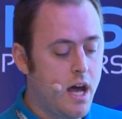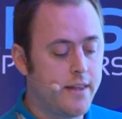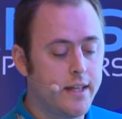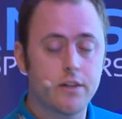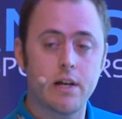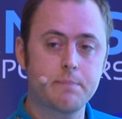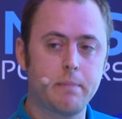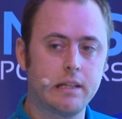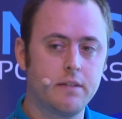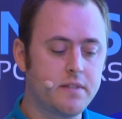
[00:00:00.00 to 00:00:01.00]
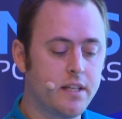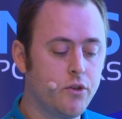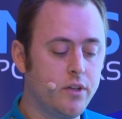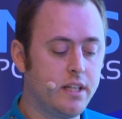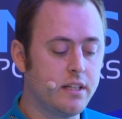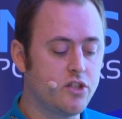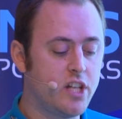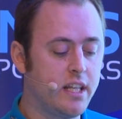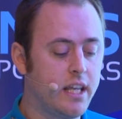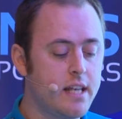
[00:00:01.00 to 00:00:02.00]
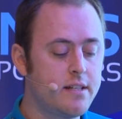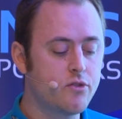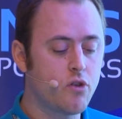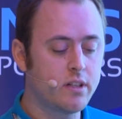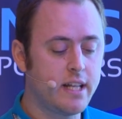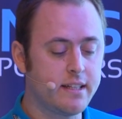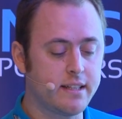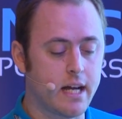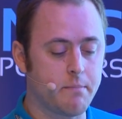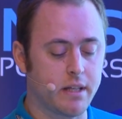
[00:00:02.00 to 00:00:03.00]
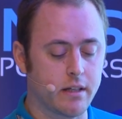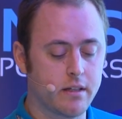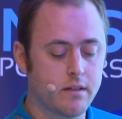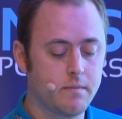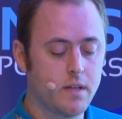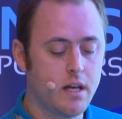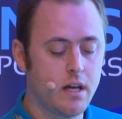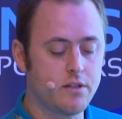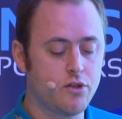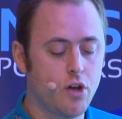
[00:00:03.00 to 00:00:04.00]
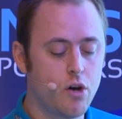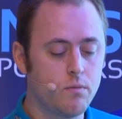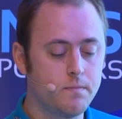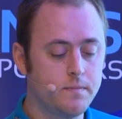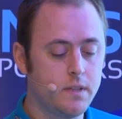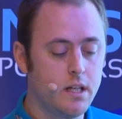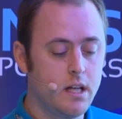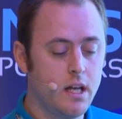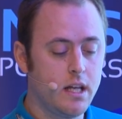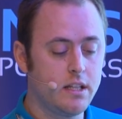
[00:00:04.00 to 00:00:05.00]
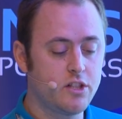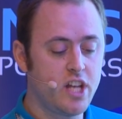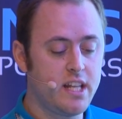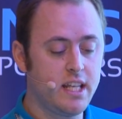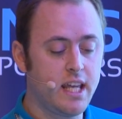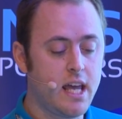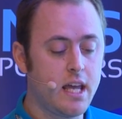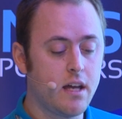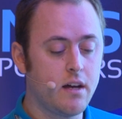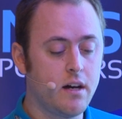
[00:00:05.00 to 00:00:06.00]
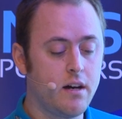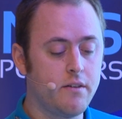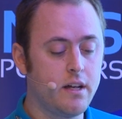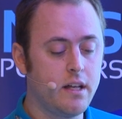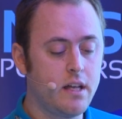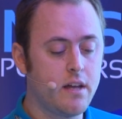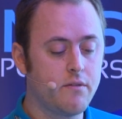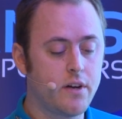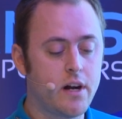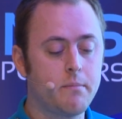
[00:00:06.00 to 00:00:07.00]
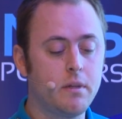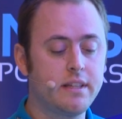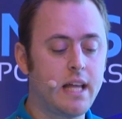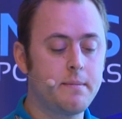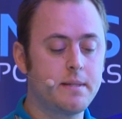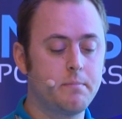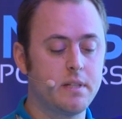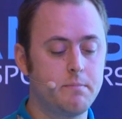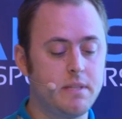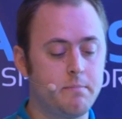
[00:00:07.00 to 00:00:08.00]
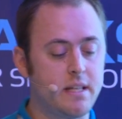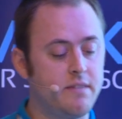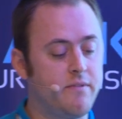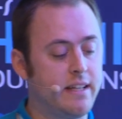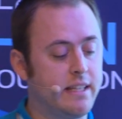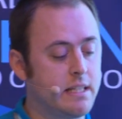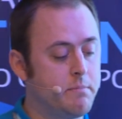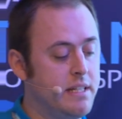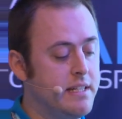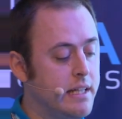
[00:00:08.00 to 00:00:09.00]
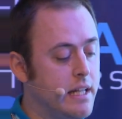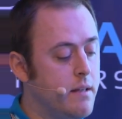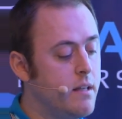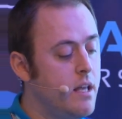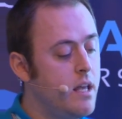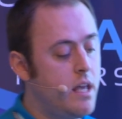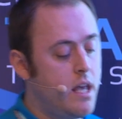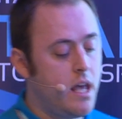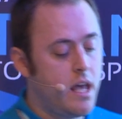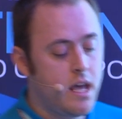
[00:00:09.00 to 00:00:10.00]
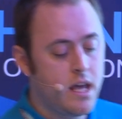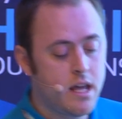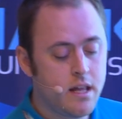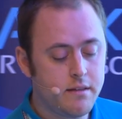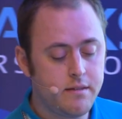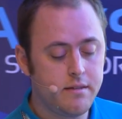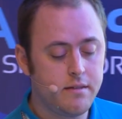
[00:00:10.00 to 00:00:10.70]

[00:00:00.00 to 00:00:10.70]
Another aspect of security in the JDK is strong data typing. As you know, in the JDK, variable types must be specified explicitly. And